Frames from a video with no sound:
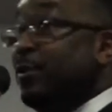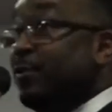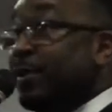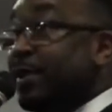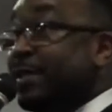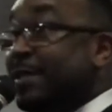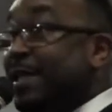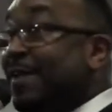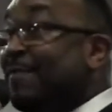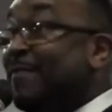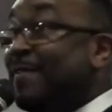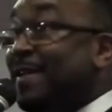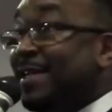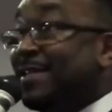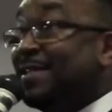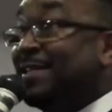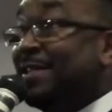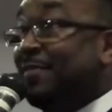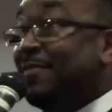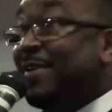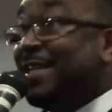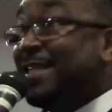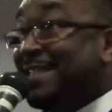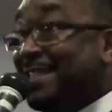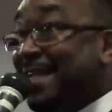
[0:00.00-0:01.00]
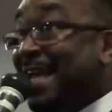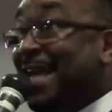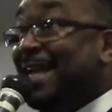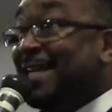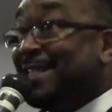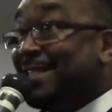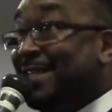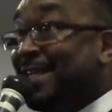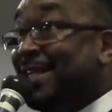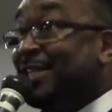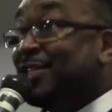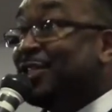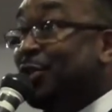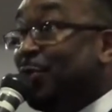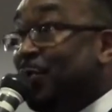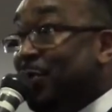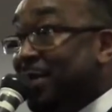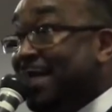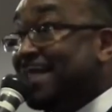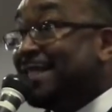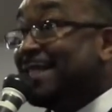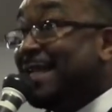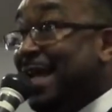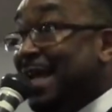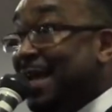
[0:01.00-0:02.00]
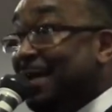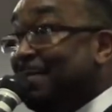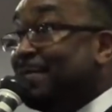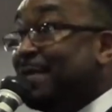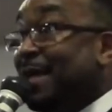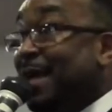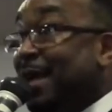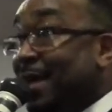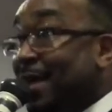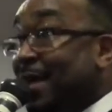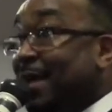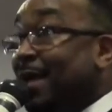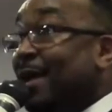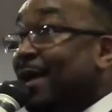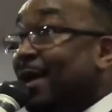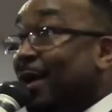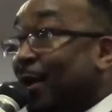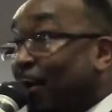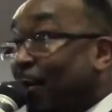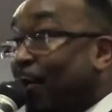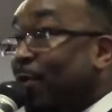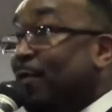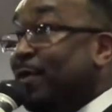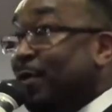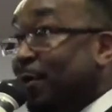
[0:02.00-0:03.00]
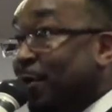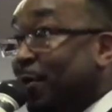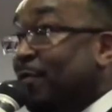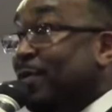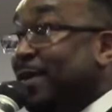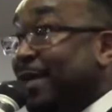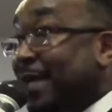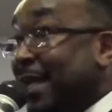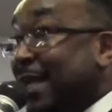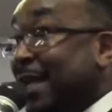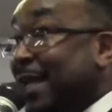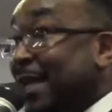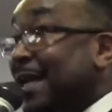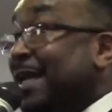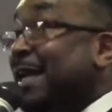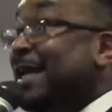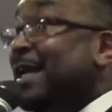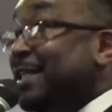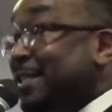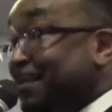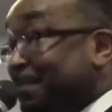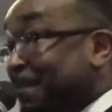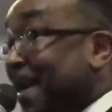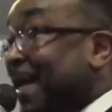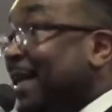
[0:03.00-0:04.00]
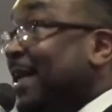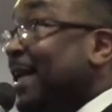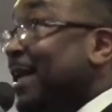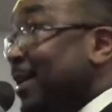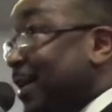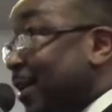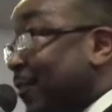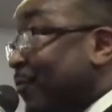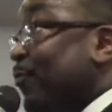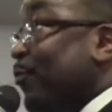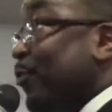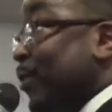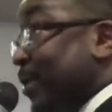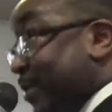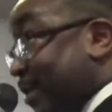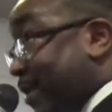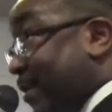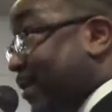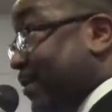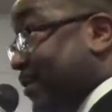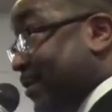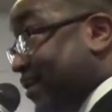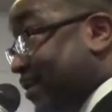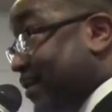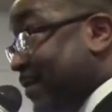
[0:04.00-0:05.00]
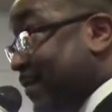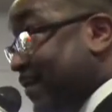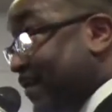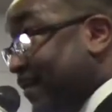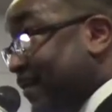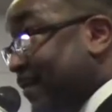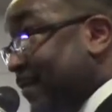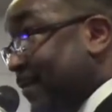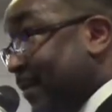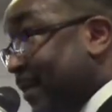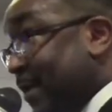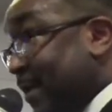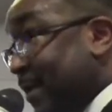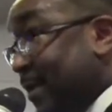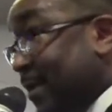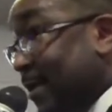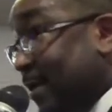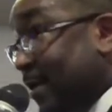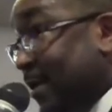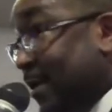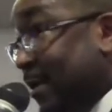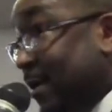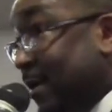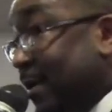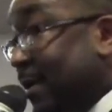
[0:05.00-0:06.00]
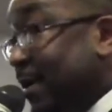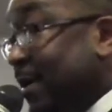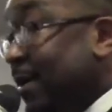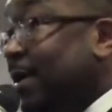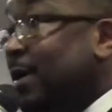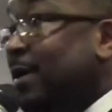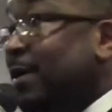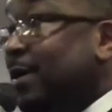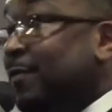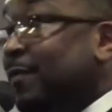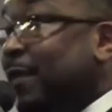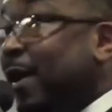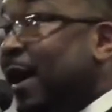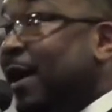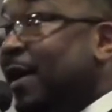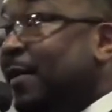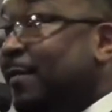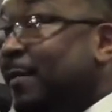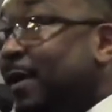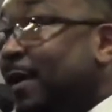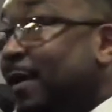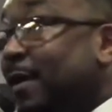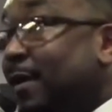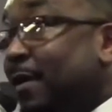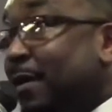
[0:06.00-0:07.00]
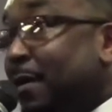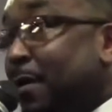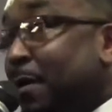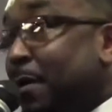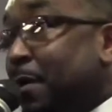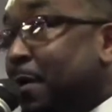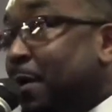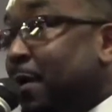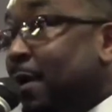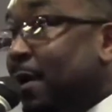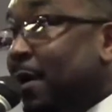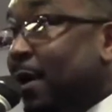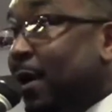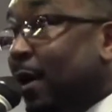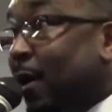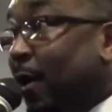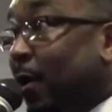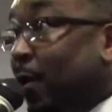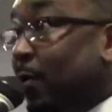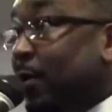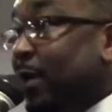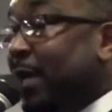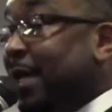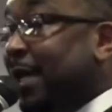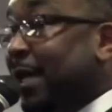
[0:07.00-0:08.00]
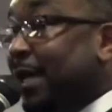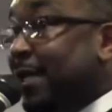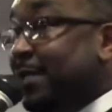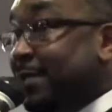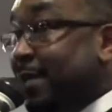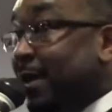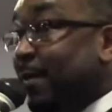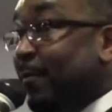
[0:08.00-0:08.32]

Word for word: You know, the definition of insanity is doing the same thing over and over again and then expecting different results. You follow me? Only